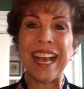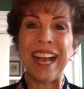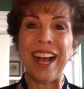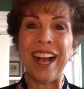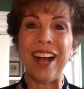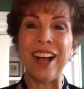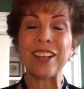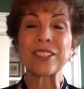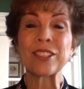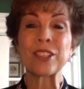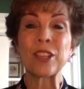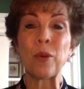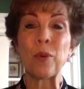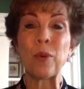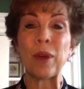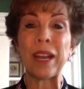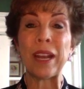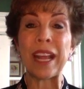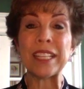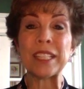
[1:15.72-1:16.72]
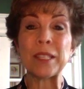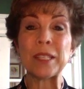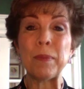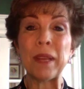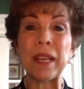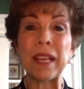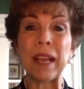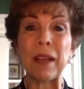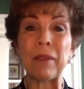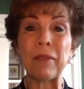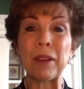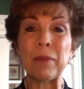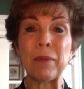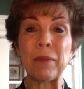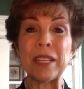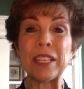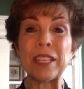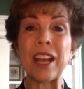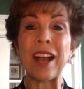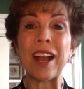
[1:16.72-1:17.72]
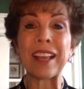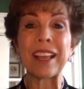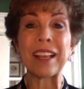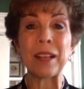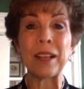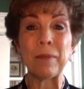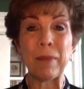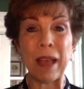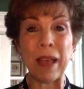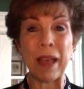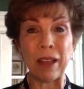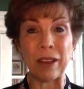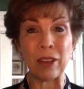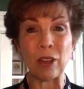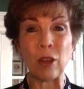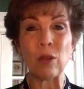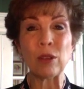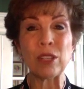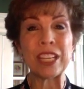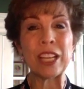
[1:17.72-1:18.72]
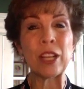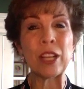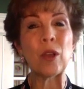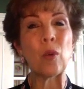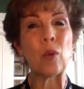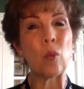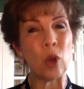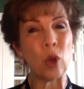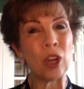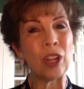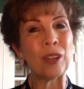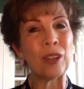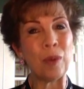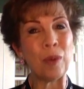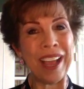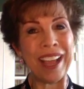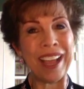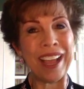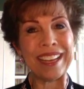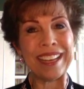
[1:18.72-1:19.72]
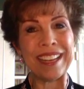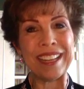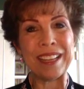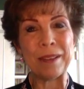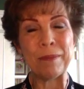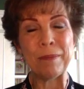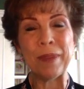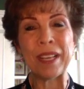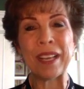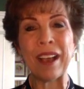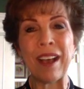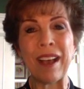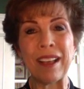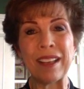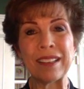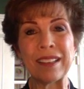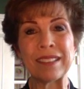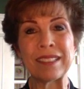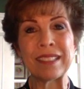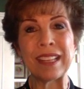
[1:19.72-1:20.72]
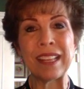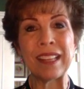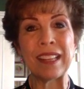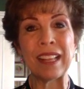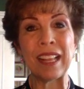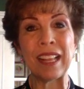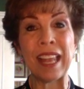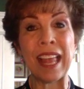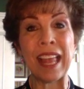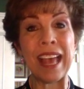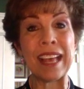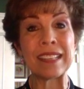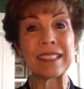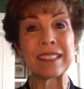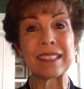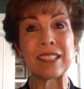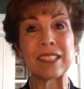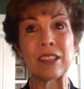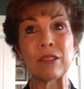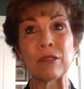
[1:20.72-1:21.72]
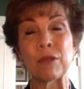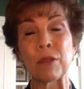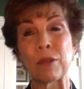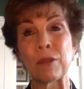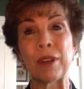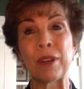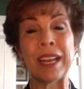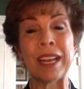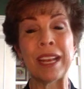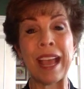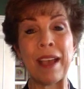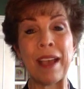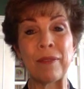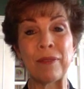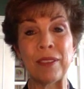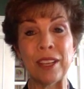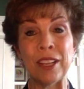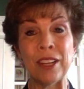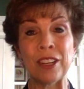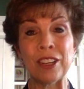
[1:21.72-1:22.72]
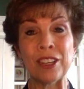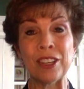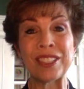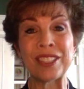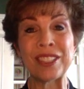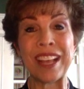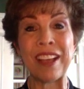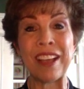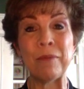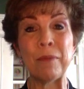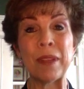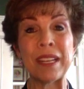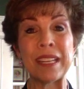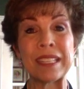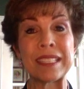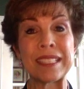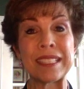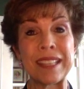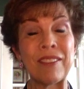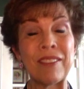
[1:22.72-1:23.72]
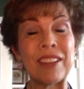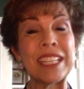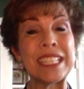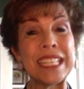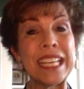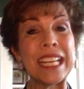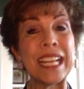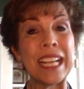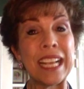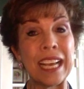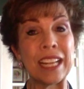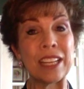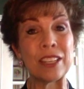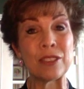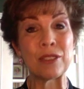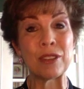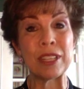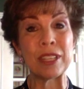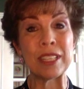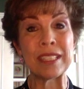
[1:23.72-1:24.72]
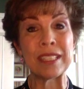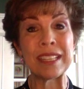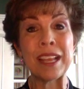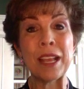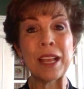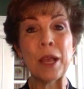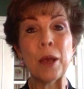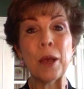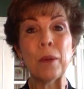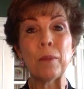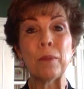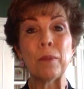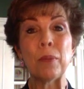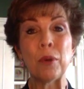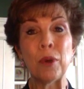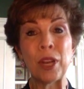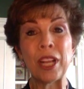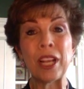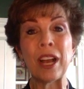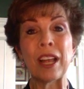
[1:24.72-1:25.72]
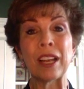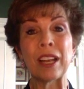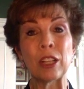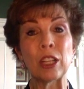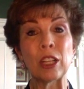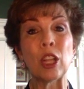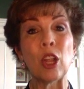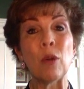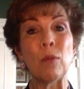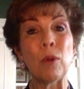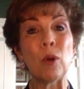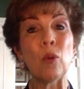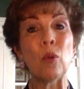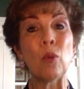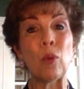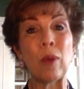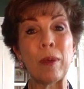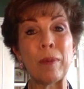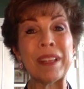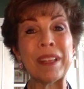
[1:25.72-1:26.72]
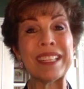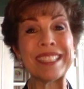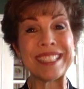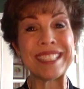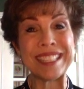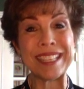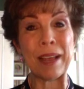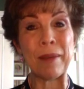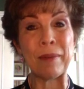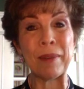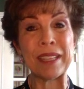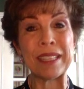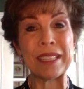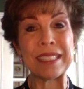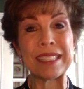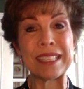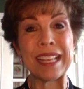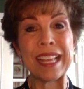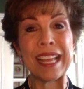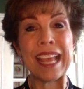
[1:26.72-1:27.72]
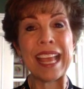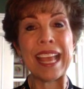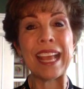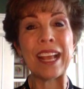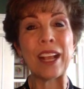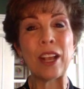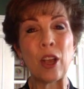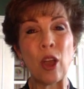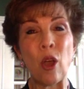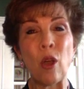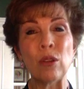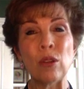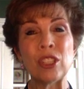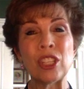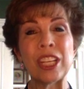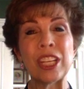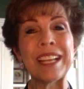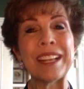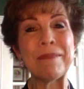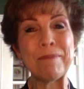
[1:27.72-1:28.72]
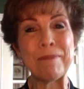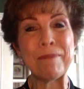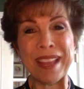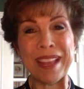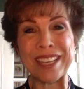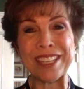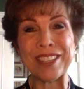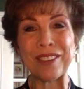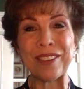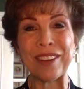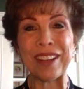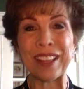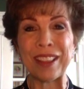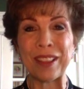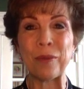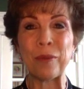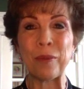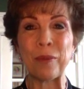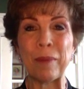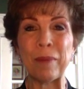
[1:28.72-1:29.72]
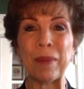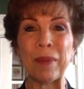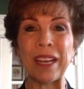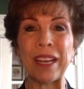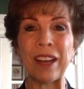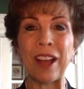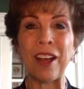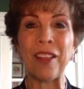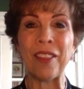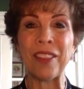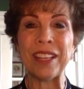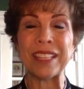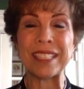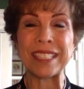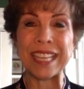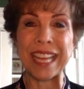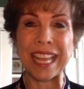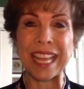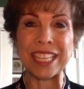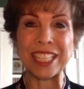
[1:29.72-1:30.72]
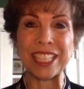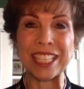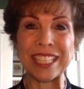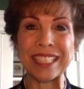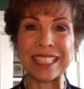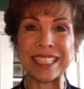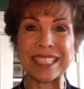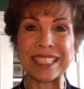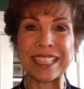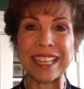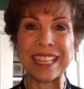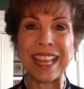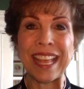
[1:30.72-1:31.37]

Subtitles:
Also, when I speak, I'm going to be talking about coaching worldwide, because in the last 3.5 years, I've been to 17 countries, putting on global women's summits and coaching and mentoring the women in all these nations.